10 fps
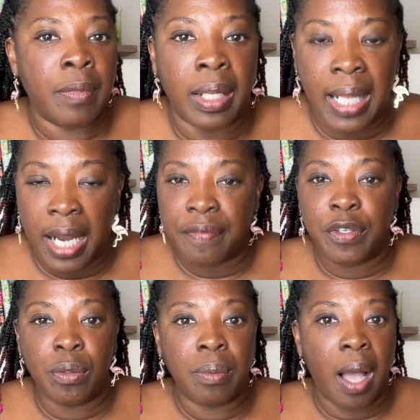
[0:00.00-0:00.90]
a lot of
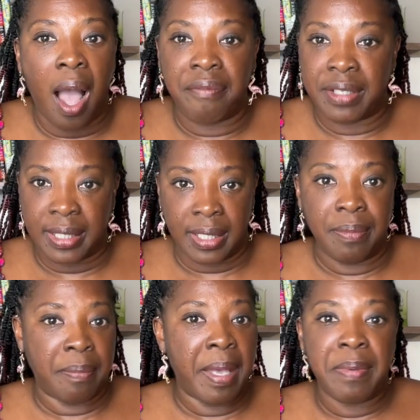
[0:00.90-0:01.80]
you obviously
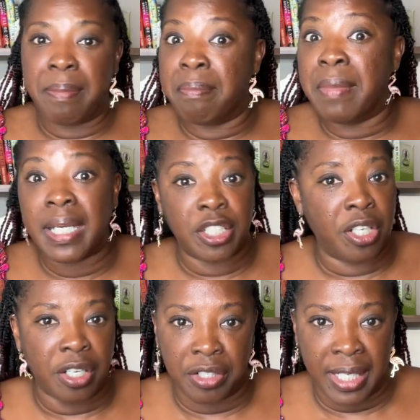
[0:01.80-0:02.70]
maybe much
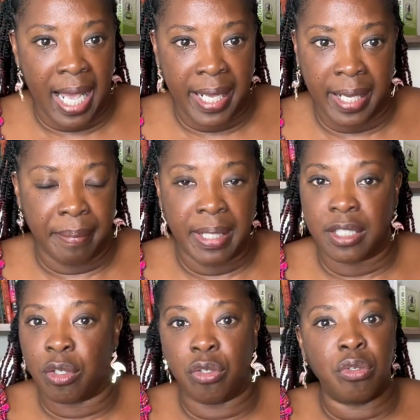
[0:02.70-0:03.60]
younger than I am, and
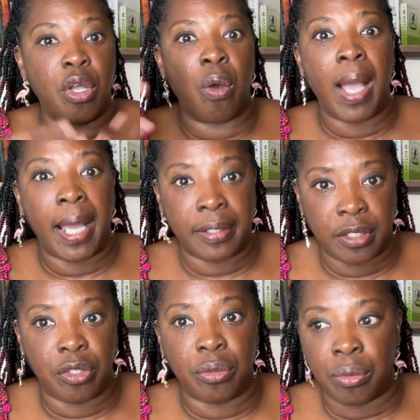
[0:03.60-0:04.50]
so you know how to
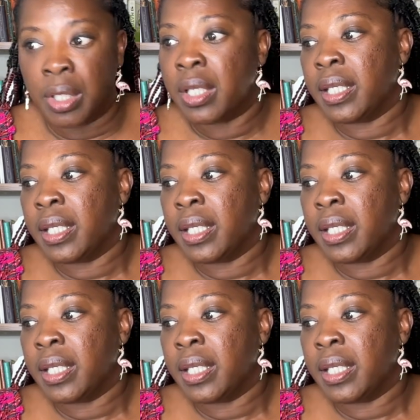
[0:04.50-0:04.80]
do